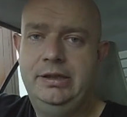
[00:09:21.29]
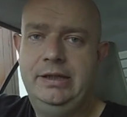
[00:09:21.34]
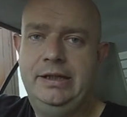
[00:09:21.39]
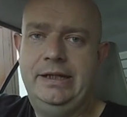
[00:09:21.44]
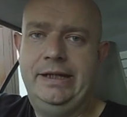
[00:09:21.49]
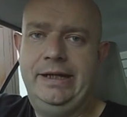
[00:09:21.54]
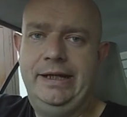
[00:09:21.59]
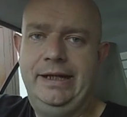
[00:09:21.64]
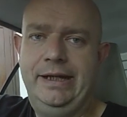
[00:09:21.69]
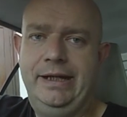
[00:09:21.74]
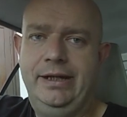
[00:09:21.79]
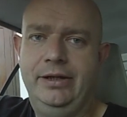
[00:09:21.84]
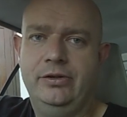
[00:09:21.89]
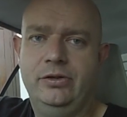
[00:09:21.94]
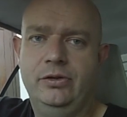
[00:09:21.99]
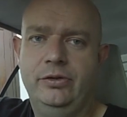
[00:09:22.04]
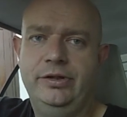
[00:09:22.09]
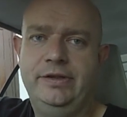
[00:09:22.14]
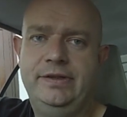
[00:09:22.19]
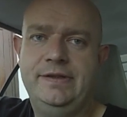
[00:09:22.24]

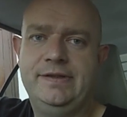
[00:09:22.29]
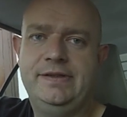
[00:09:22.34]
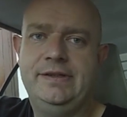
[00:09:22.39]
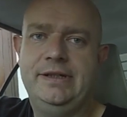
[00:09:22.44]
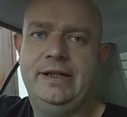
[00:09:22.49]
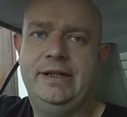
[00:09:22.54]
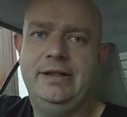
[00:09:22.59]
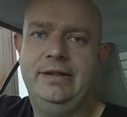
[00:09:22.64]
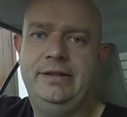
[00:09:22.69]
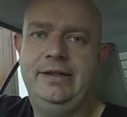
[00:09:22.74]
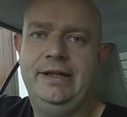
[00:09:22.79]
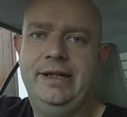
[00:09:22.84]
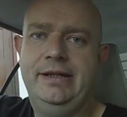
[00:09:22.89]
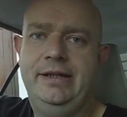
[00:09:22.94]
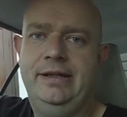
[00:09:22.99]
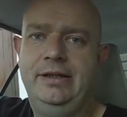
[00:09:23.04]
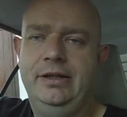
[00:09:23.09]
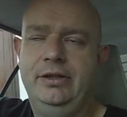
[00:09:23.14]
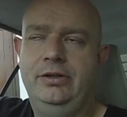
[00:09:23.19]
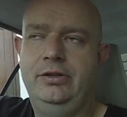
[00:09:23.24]
going to start
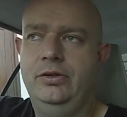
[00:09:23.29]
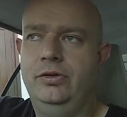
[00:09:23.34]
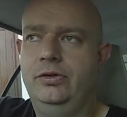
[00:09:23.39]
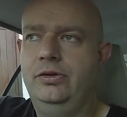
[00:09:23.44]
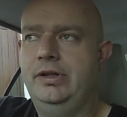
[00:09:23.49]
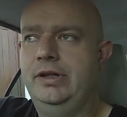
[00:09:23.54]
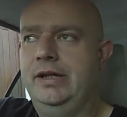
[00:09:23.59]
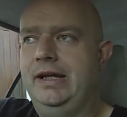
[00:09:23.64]
getting a look